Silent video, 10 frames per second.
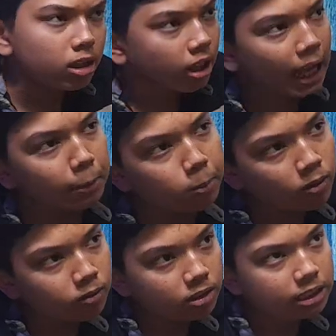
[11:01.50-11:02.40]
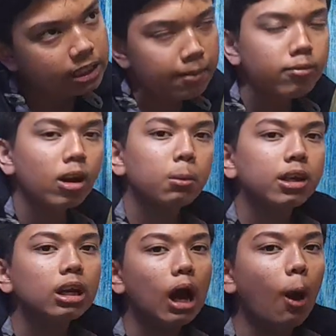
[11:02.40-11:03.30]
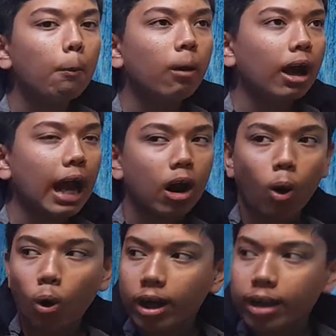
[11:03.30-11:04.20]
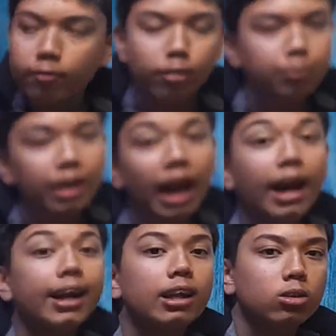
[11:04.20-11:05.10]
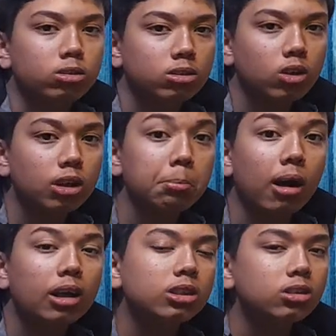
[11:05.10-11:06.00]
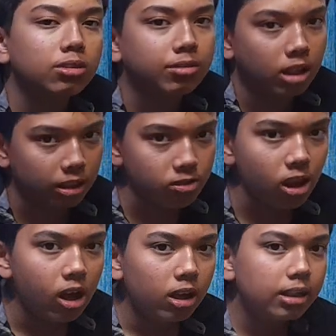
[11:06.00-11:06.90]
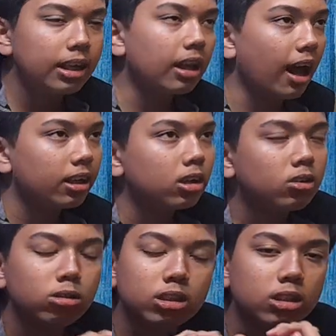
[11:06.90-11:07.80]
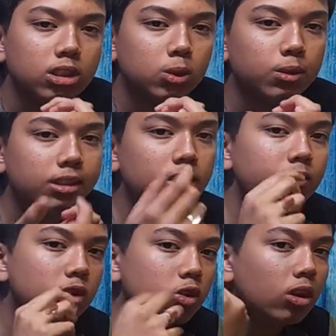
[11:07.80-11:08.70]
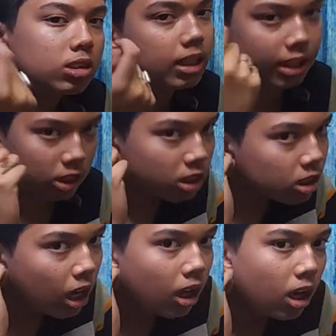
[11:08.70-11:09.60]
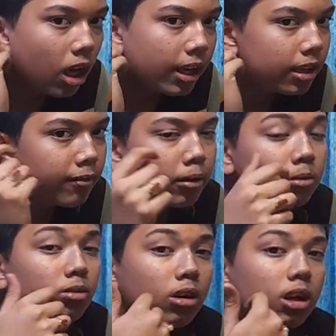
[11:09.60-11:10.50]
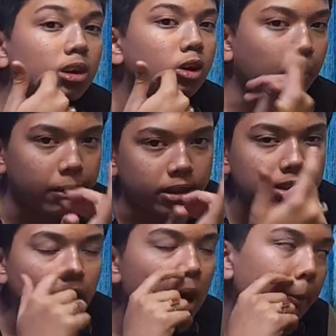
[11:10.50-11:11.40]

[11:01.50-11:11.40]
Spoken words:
A type of the same phenomenon, but occurring from the hyadathodes or the margins of the leaves. Their hyadathodes are situated, which cause guttation in the form of water droplets.